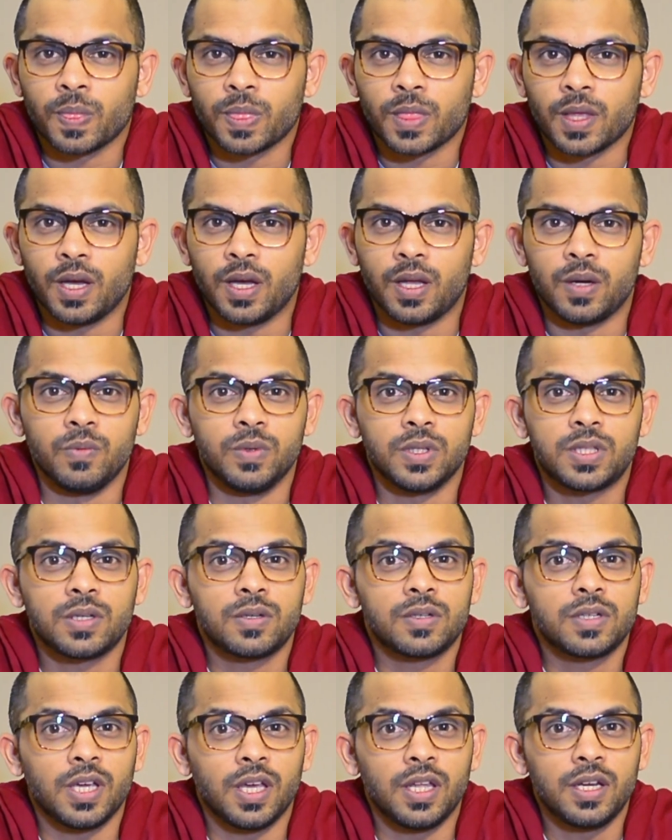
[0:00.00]
and
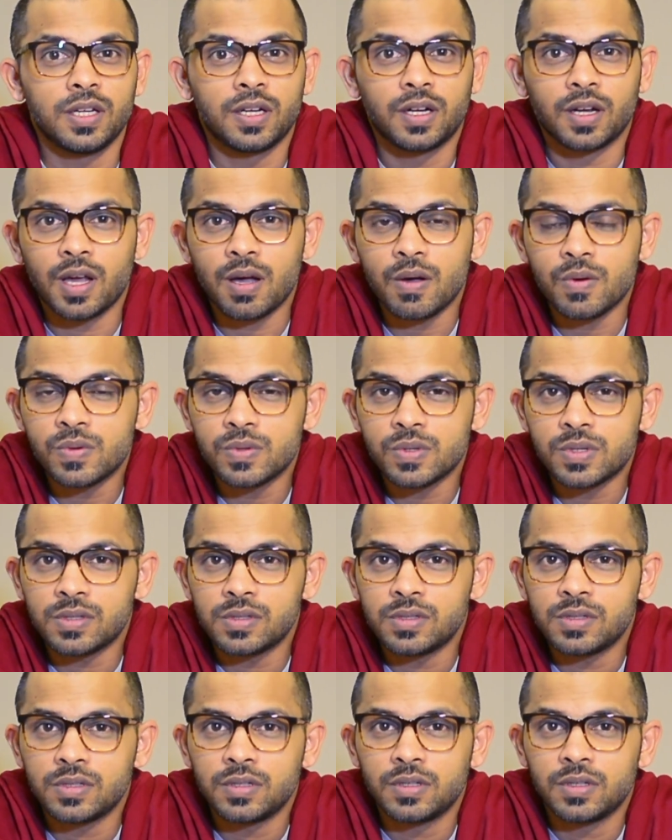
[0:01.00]
without any gloves,
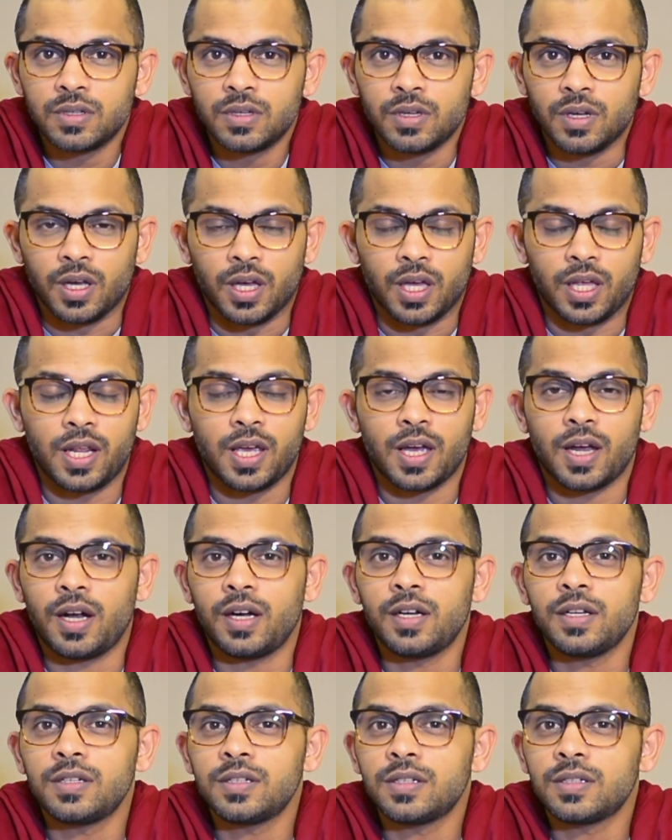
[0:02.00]
and I
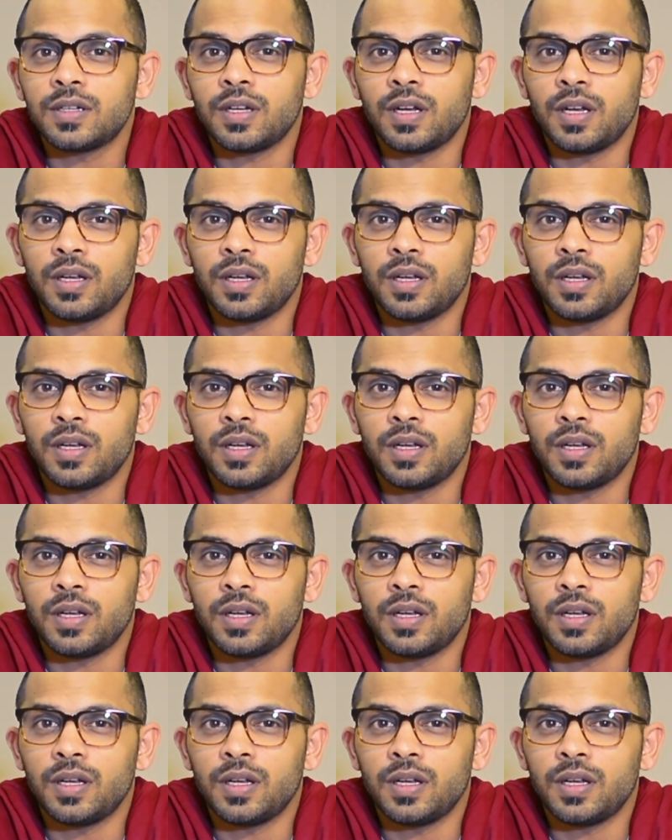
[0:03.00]
hadn't